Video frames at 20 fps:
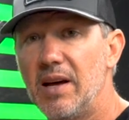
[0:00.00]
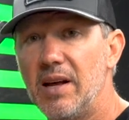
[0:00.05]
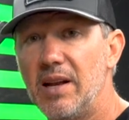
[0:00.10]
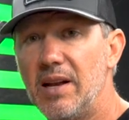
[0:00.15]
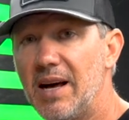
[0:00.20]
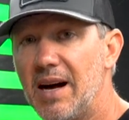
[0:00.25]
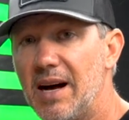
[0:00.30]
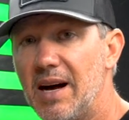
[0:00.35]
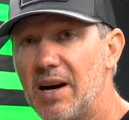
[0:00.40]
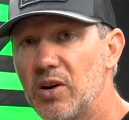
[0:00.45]

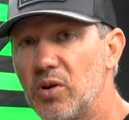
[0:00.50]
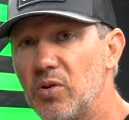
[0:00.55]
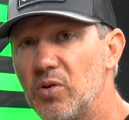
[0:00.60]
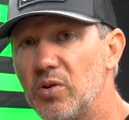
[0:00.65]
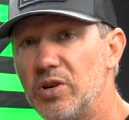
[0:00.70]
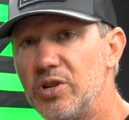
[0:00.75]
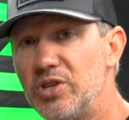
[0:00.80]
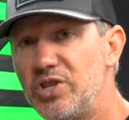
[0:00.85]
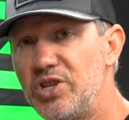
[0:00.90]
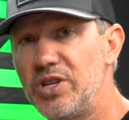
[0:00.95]
knock
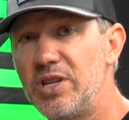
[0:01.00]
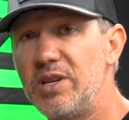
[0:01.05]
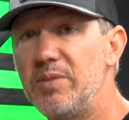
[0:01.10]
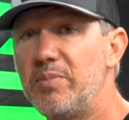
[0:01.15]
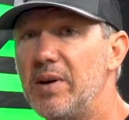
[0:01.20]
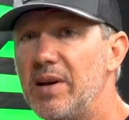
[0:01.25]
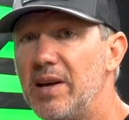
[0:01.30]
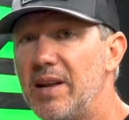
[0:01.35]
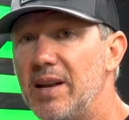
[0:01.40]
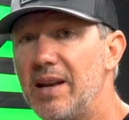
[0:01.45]
or a G
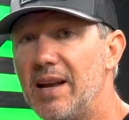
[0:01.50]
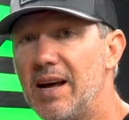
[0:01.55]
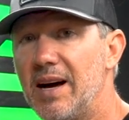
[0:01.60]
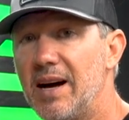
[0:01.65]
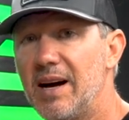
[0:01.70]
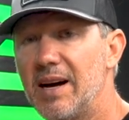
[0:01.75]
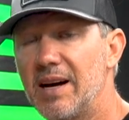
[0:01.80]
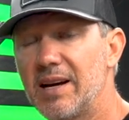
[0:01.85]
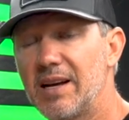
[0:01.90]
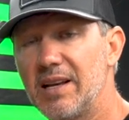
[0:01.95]
pin
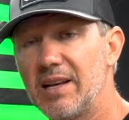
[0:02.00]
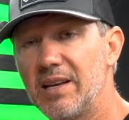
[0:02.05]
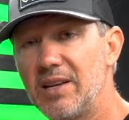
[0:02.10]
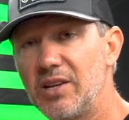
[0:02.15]
knock,